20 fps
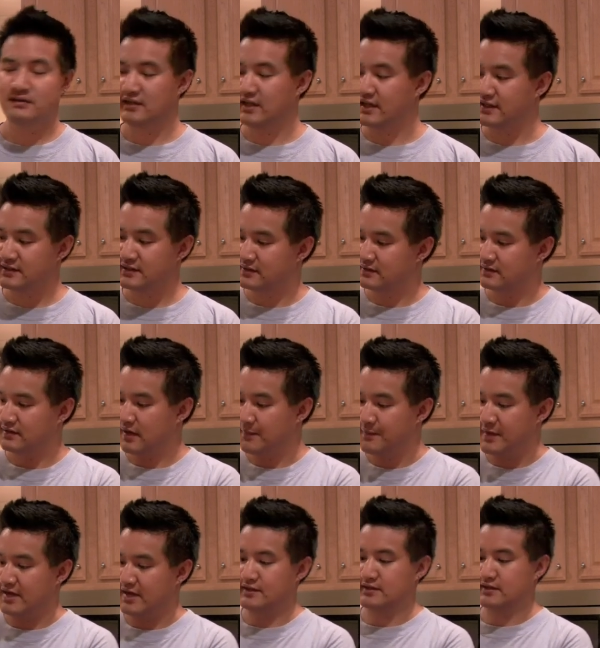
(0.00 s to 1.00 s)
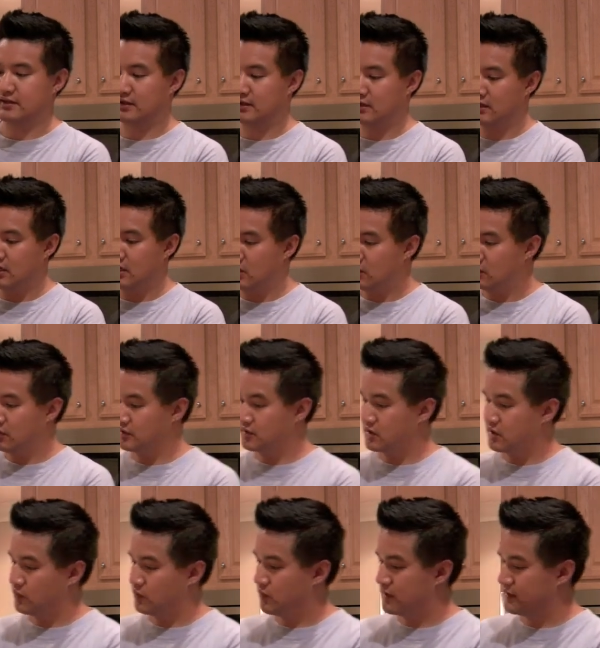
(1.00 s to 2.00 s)
That's amazing. I'll
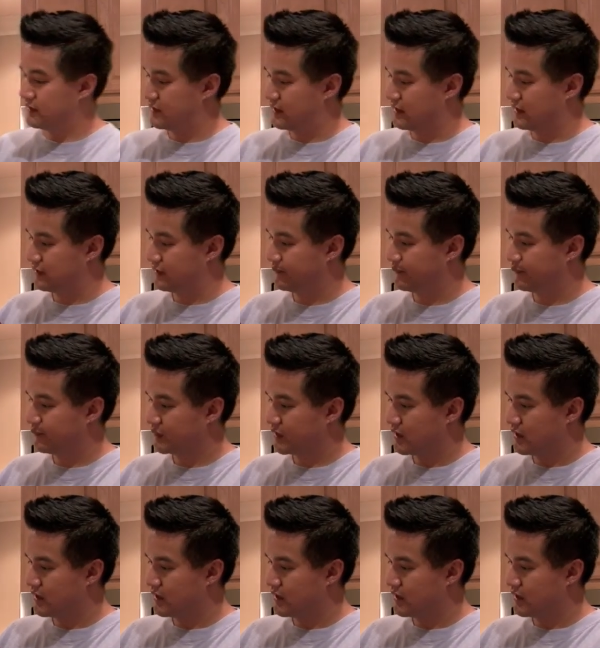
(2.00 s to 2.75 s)
tell you one thing.